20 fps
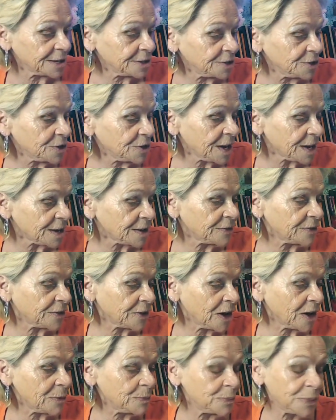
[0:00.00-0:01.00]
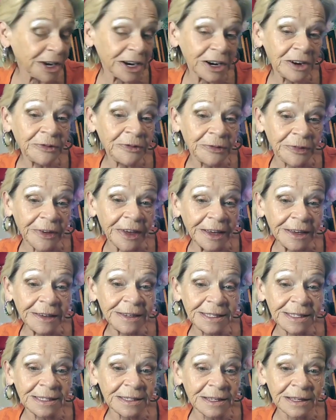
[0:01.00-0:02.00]
you have a bare
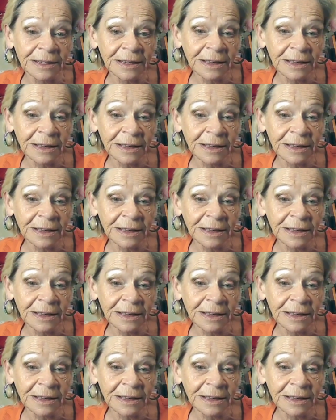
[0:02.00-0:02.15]
face